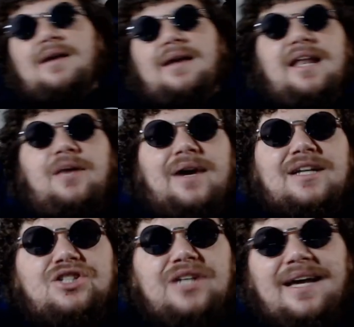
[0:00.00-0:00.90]
Anyway,
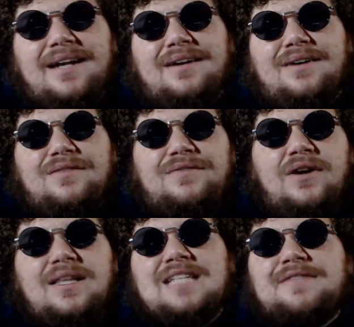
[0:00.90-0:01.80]
she had
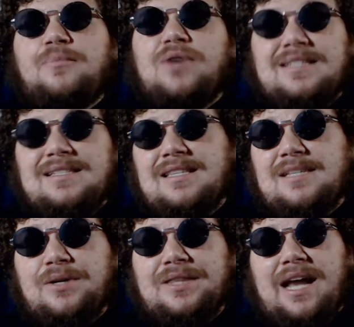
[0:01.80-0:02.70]
far less of a presence in this
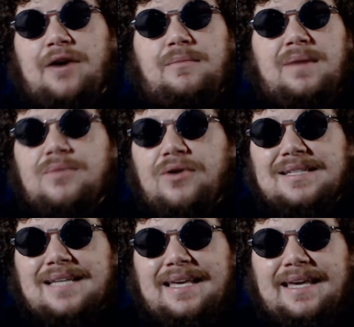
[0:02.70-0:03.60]
book than I remember as
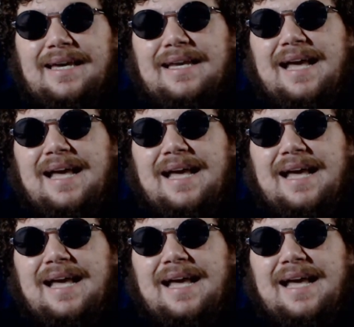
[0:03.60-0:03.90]
a kid.